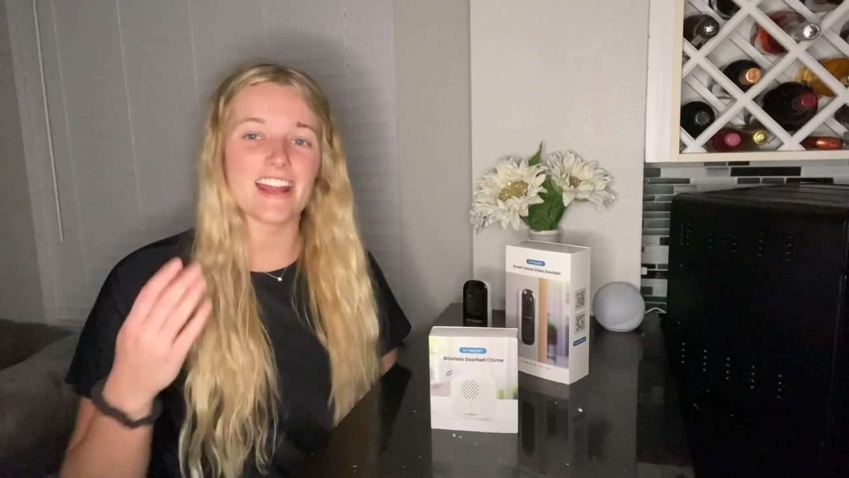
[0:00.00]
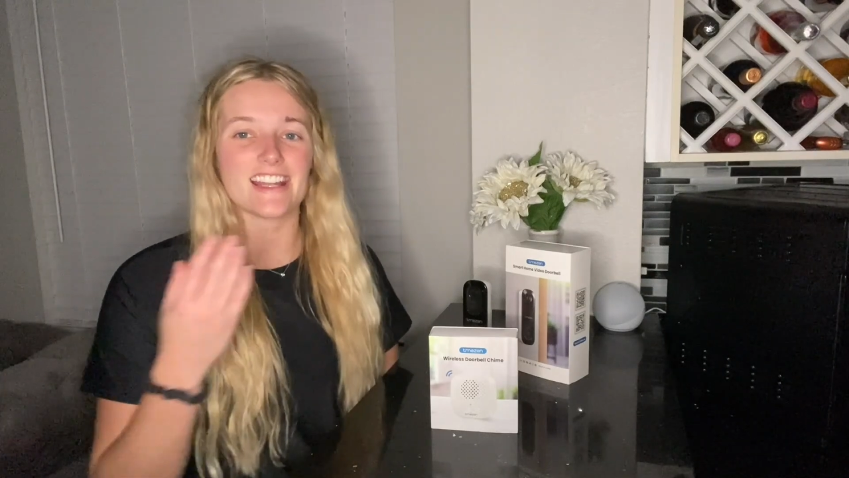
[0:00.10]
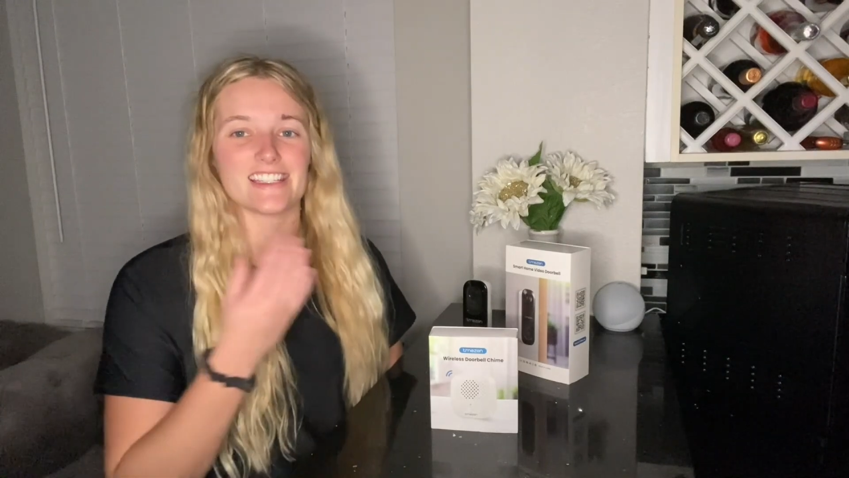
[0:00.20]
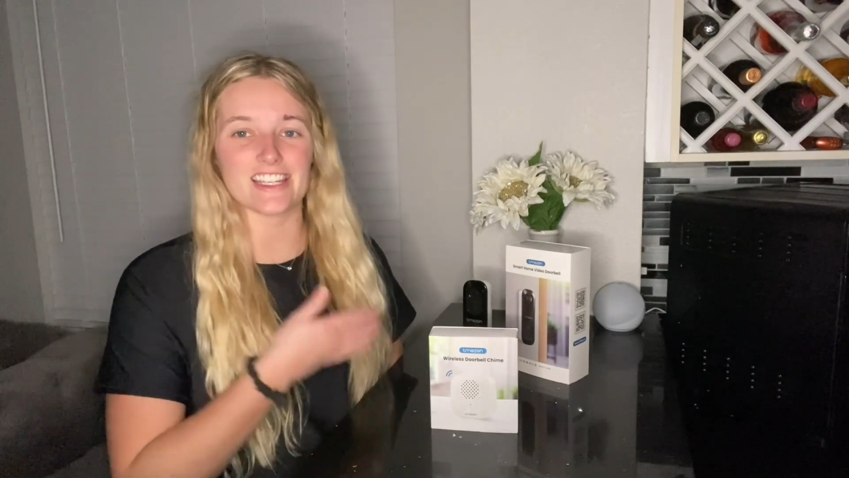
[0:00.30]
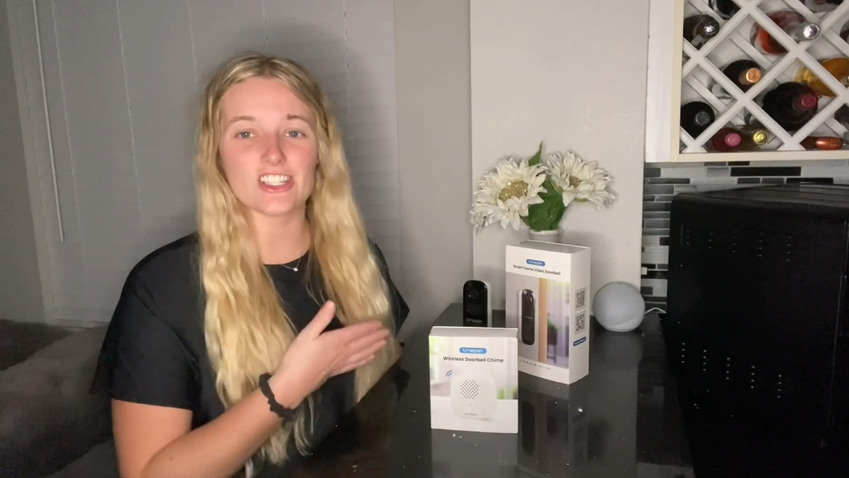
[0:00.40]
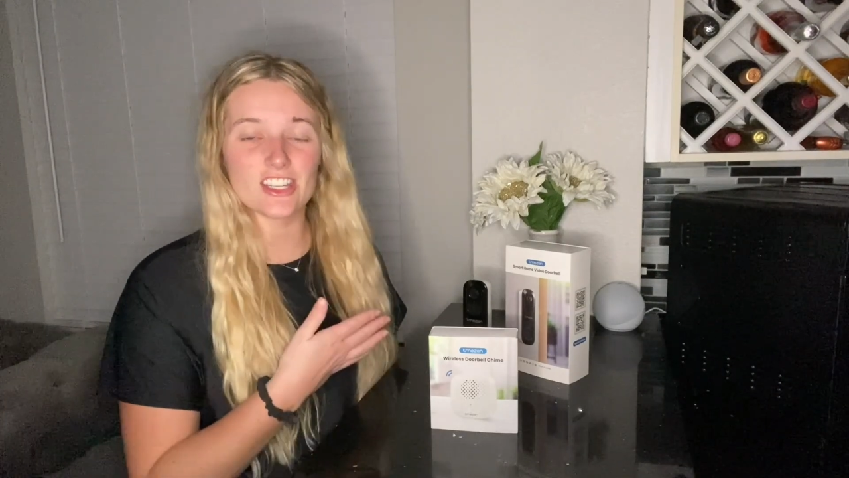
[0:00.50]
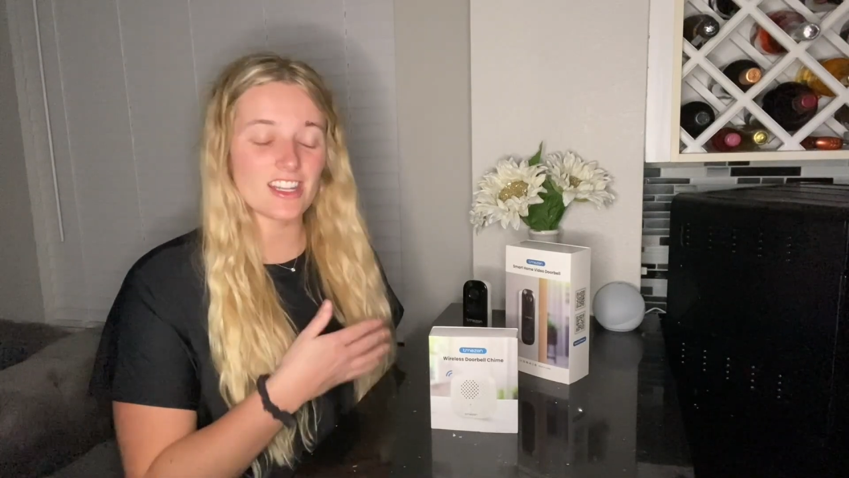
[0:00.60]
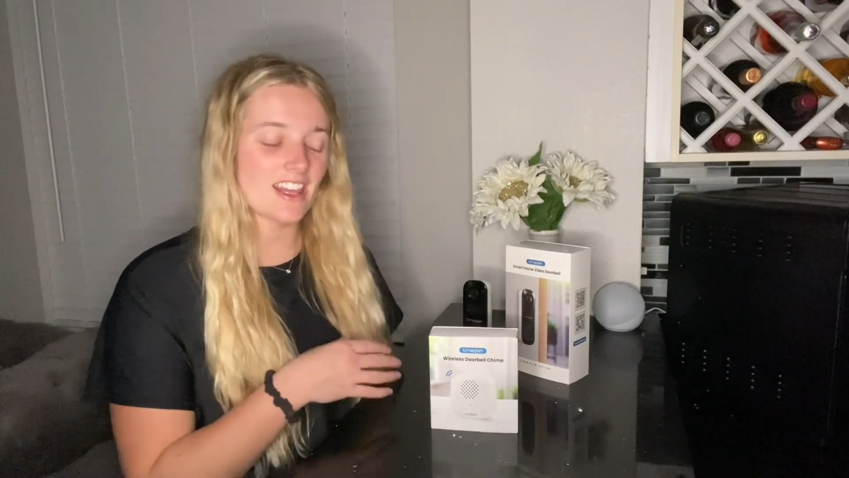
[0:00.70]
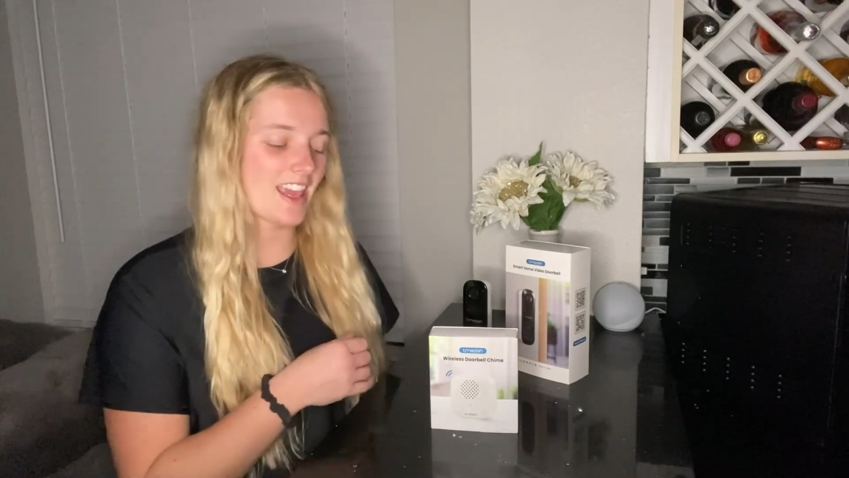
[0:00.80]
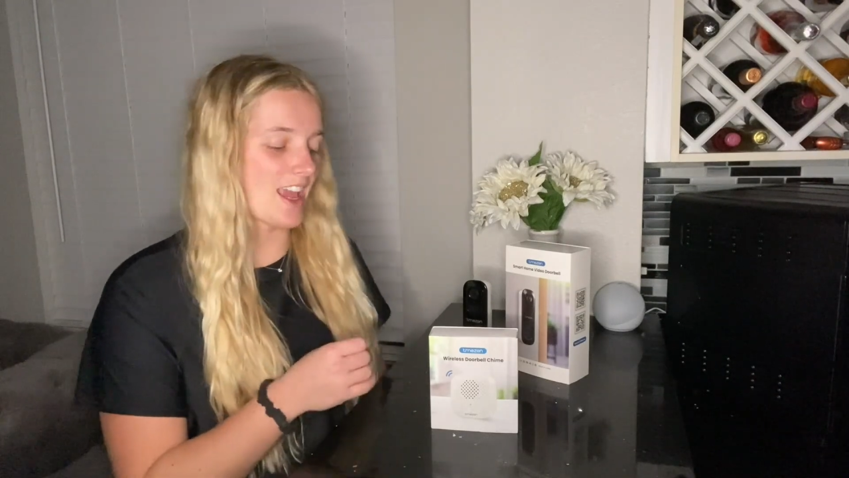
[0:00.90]
in addition
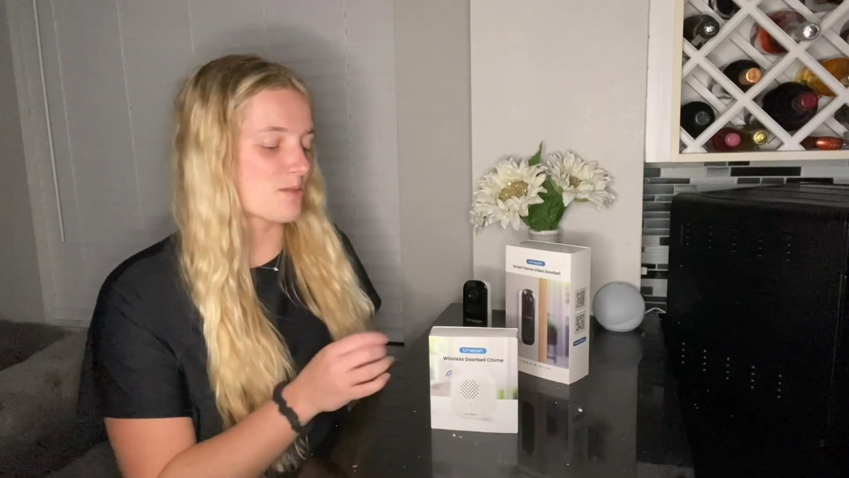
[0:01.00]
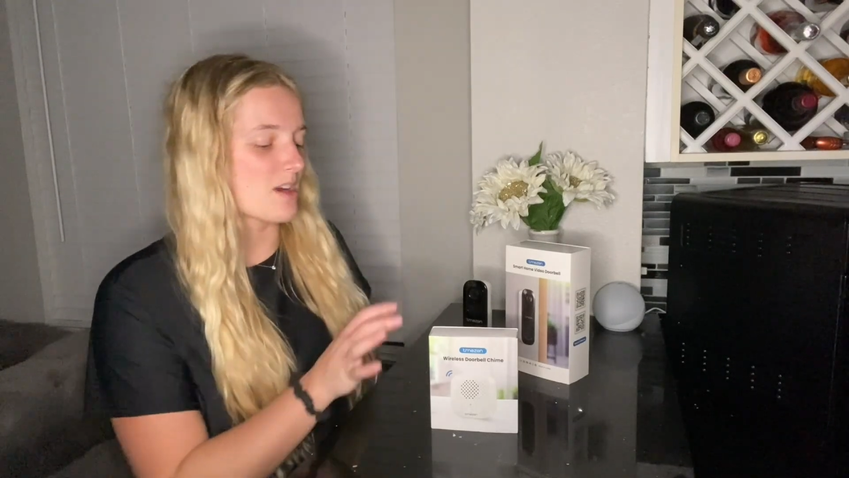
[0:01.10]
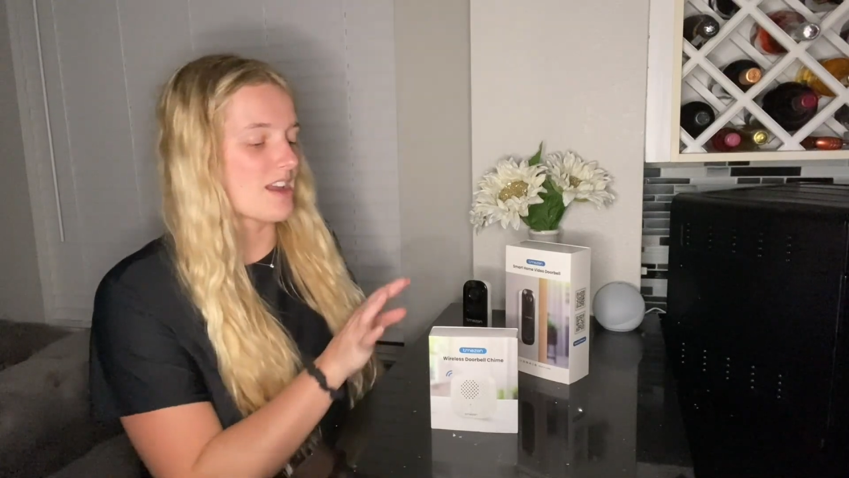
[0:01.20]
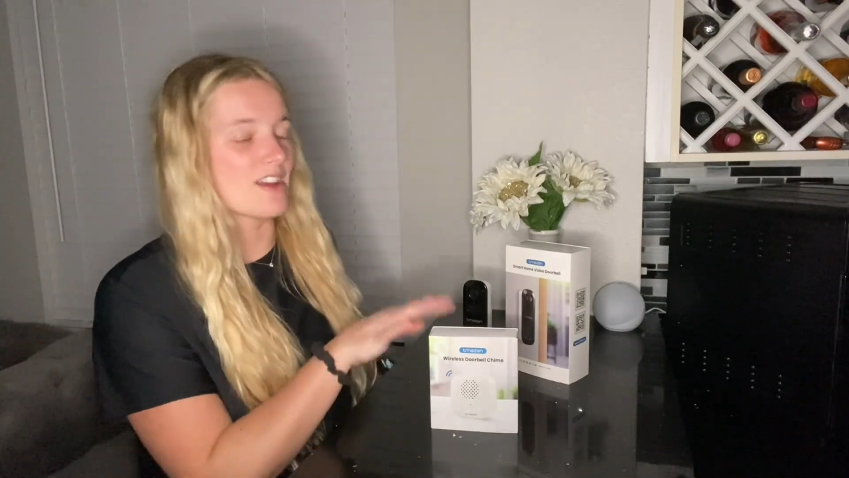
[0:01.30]
to the camera,